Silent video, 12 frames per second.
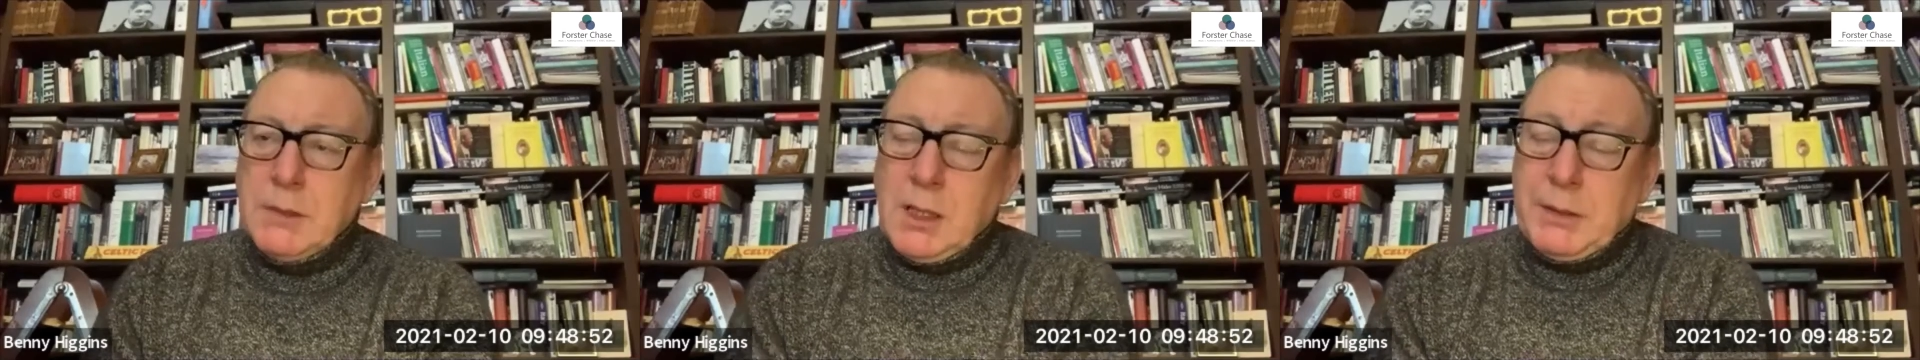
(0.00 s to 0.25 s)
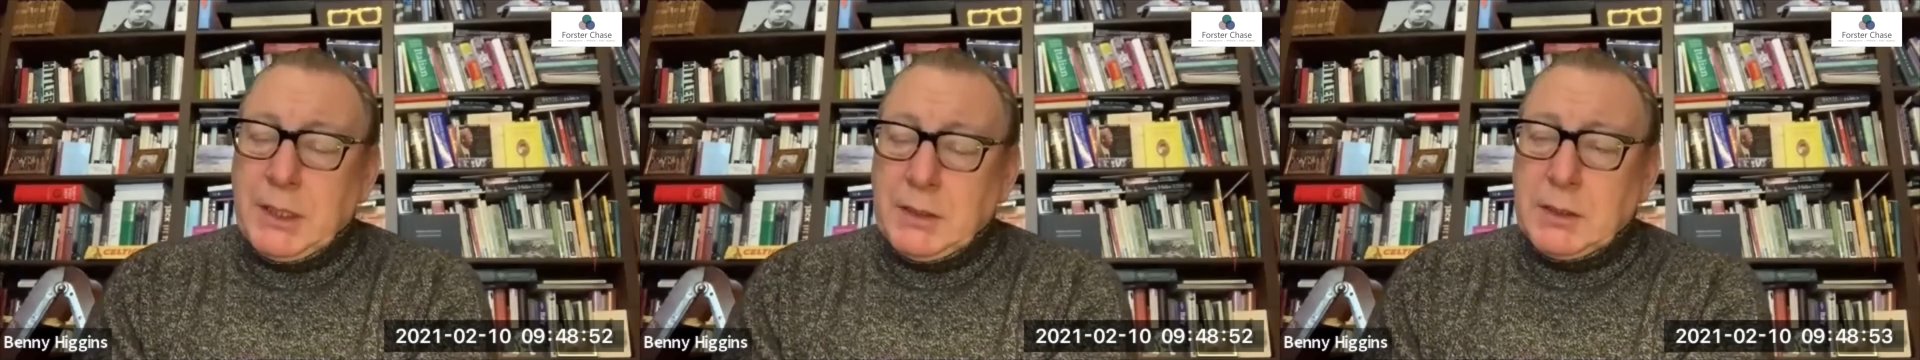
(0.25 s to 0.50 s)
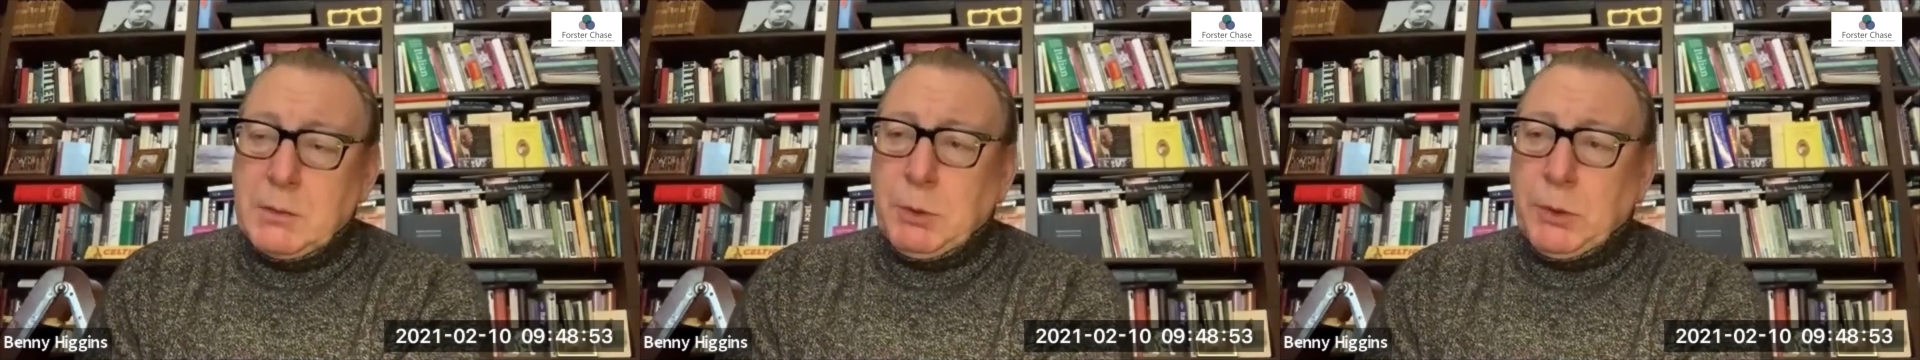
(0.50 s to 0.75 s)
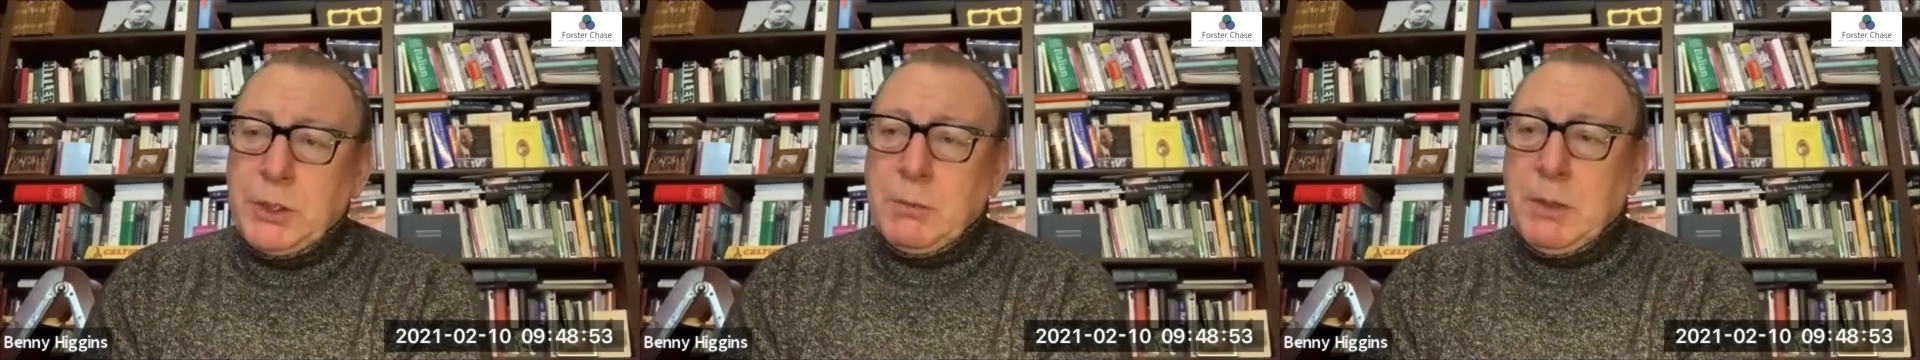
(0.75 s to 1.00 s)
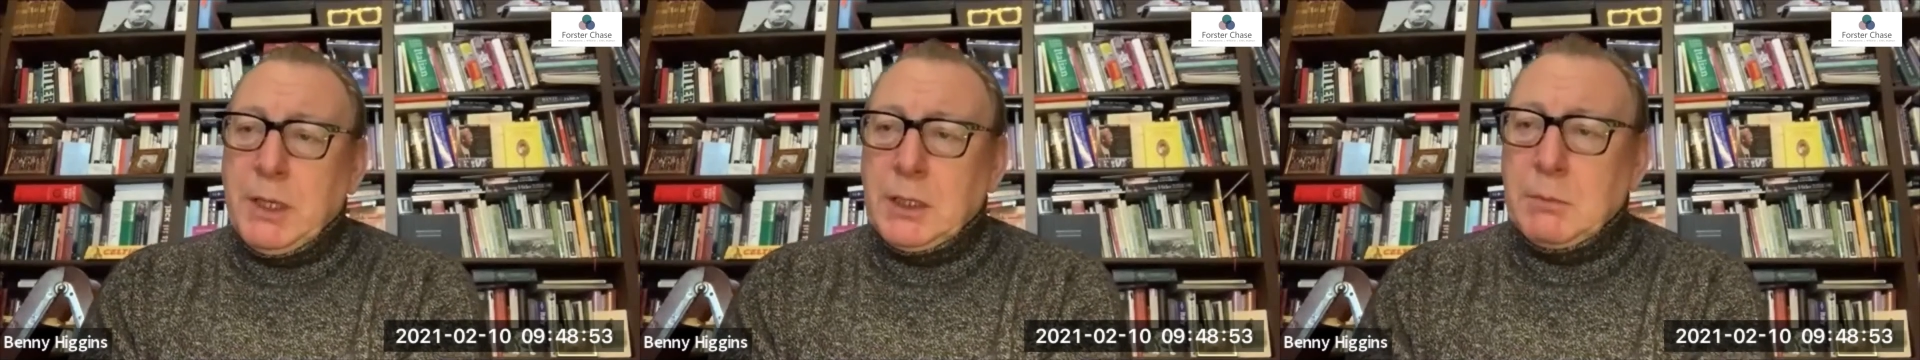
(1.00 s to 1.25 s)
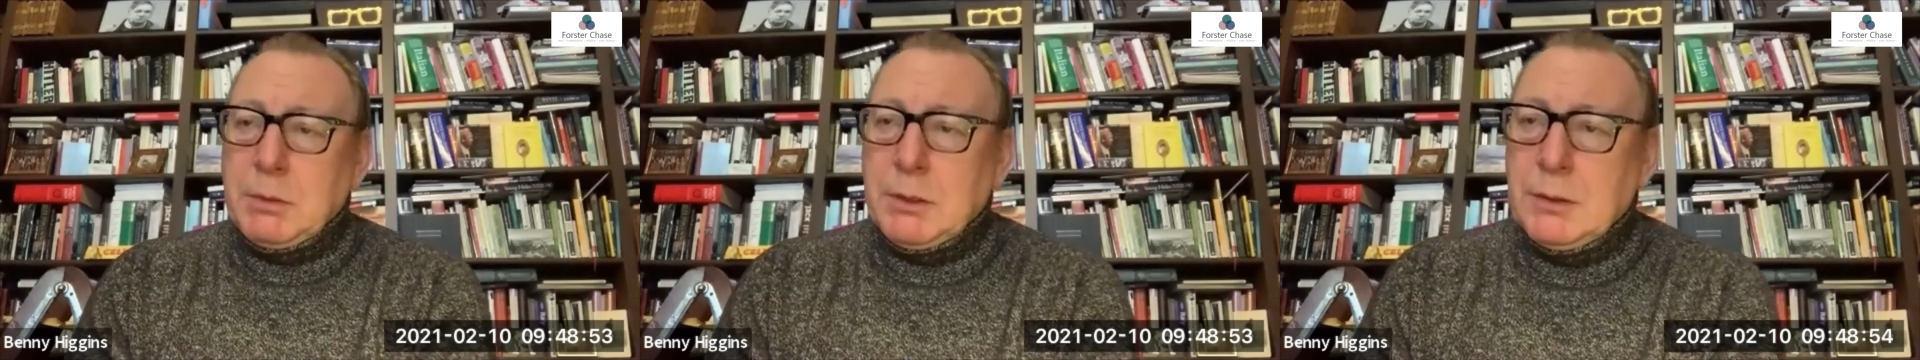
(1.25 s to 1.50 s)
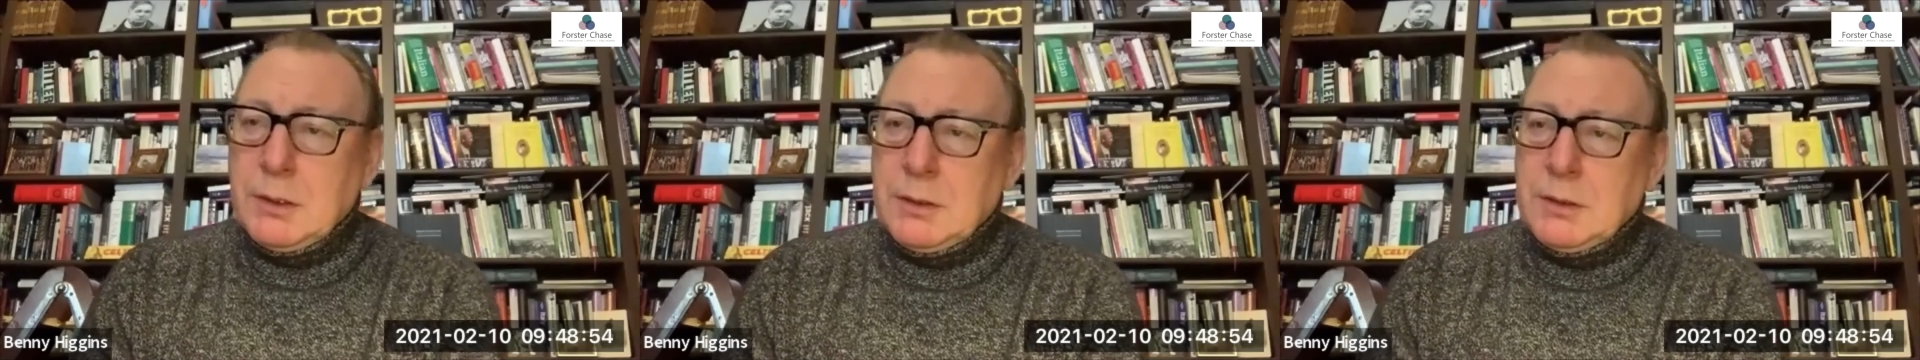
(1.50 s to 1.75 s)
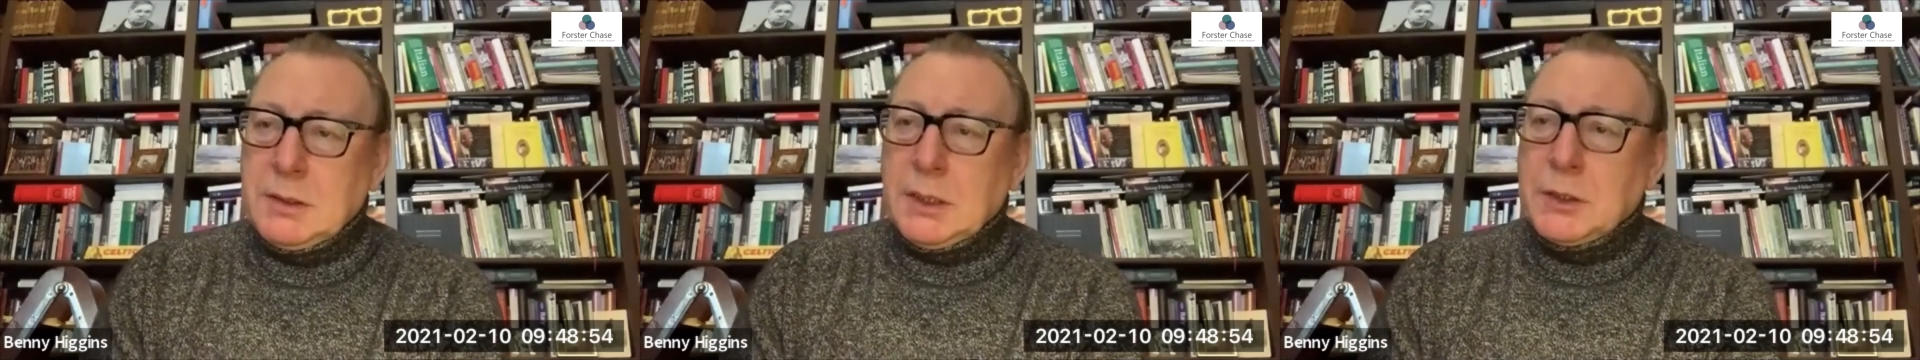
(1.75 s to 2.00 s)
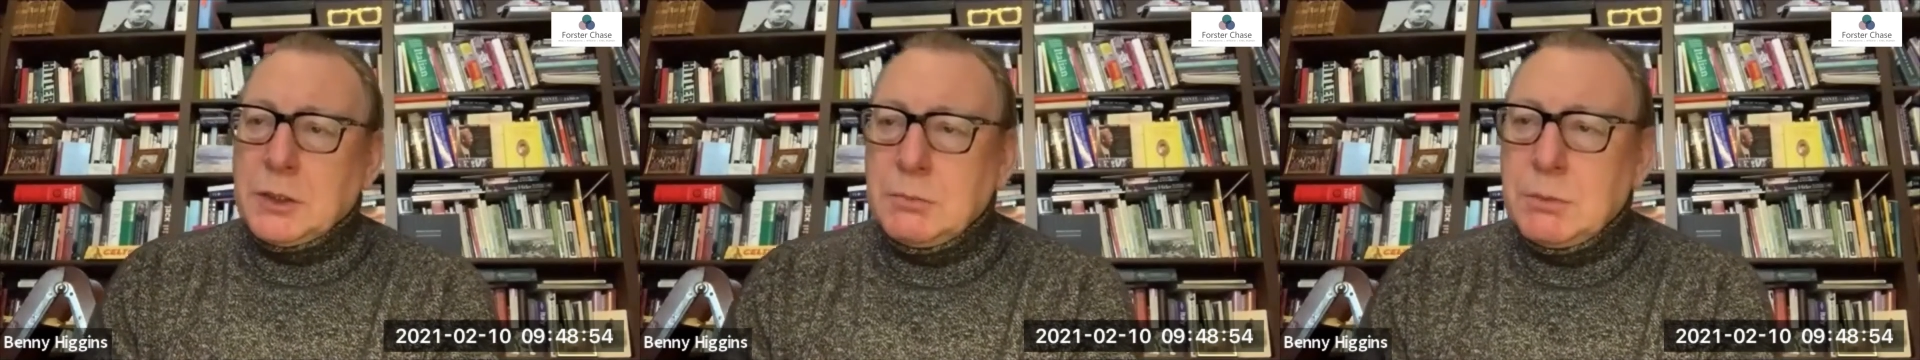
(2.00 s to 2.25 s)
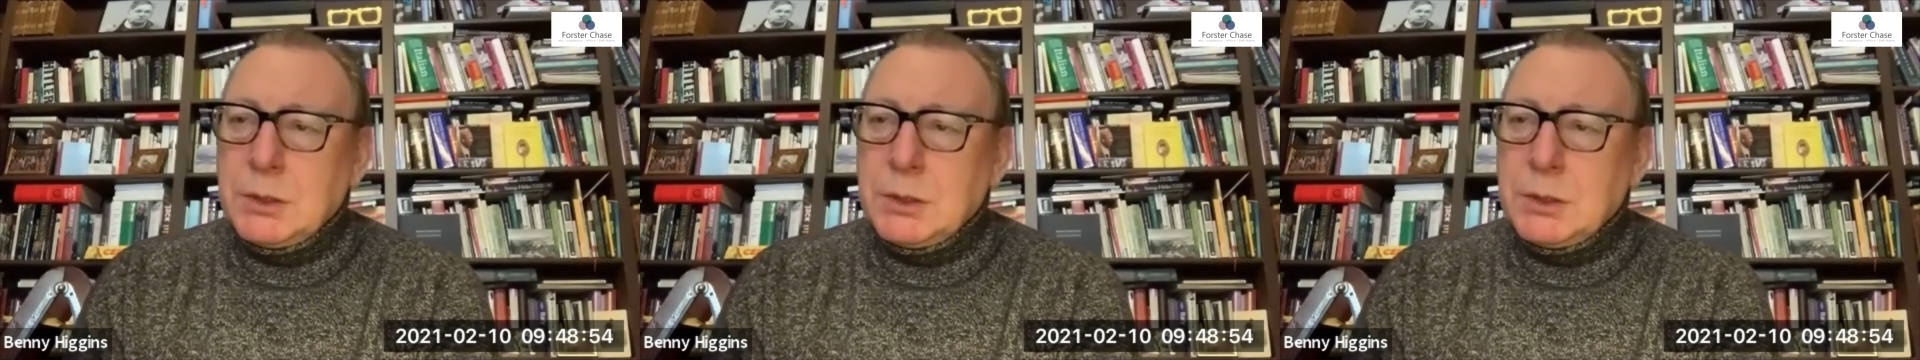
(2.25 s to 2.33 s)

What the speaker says: I mean, I think the point you make about the distinction